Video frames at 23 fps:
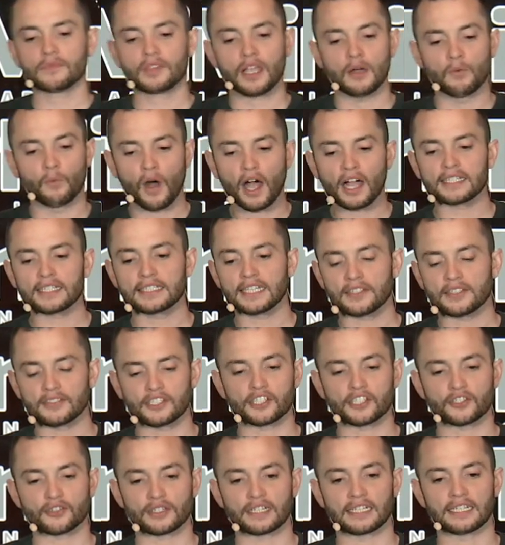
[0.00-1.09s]
I'm walking down the
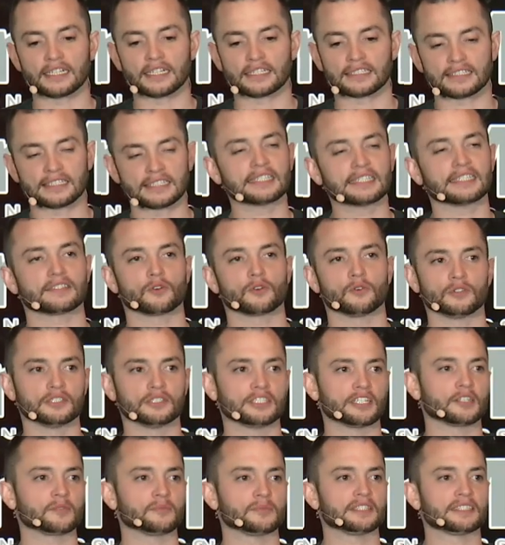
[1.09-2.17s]
street, and I see this old
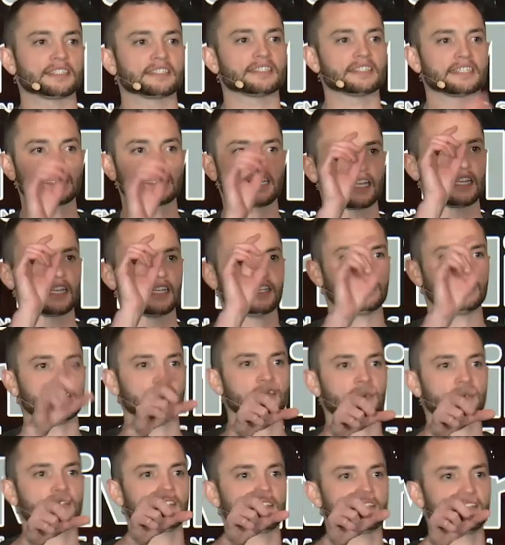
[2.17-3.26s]
gentleman sitting
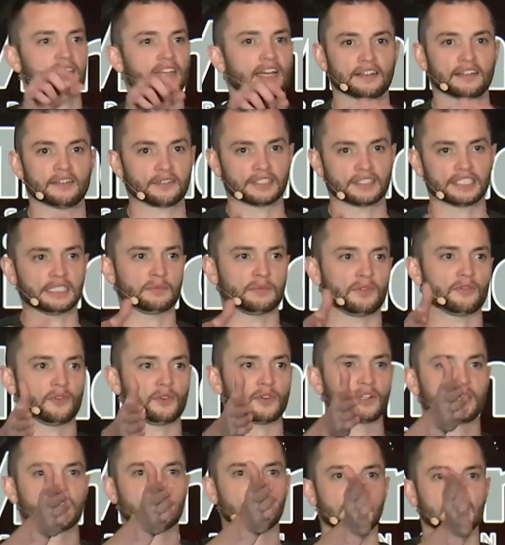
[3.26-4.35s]
in, I'd never seen him
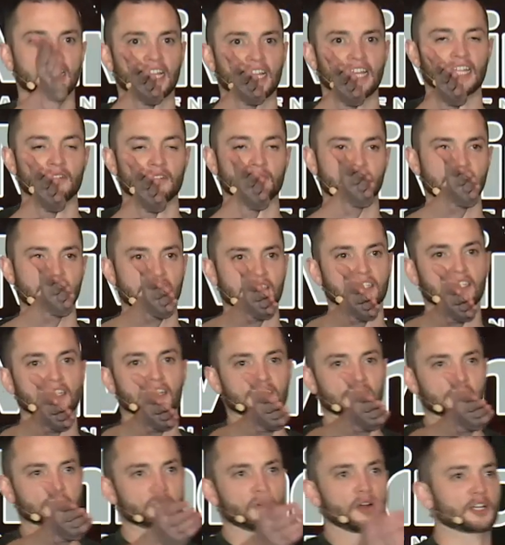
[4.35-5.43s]
before, and he was sitting
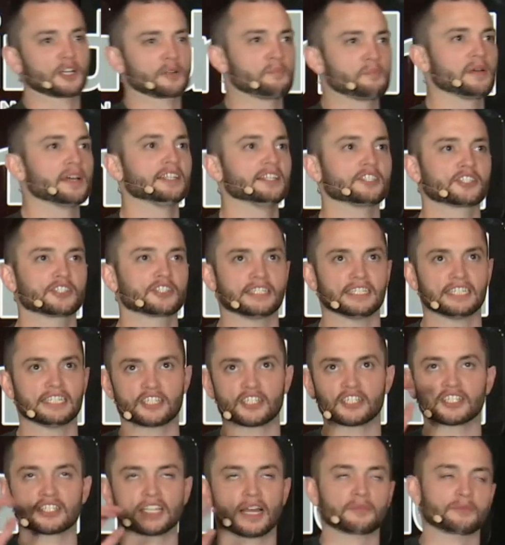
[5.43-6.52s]
on this park bench, and it
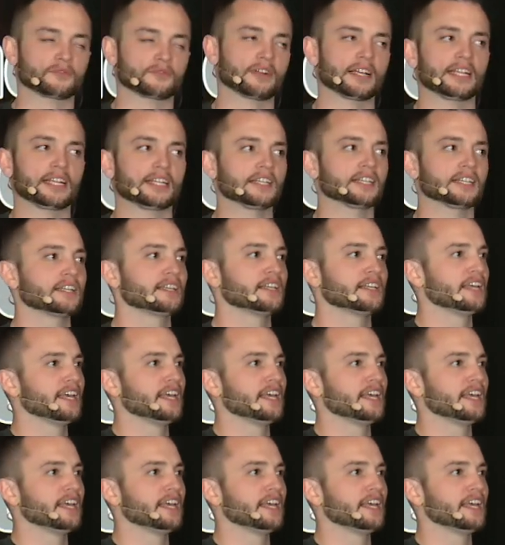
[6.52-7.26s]
just stopped raining.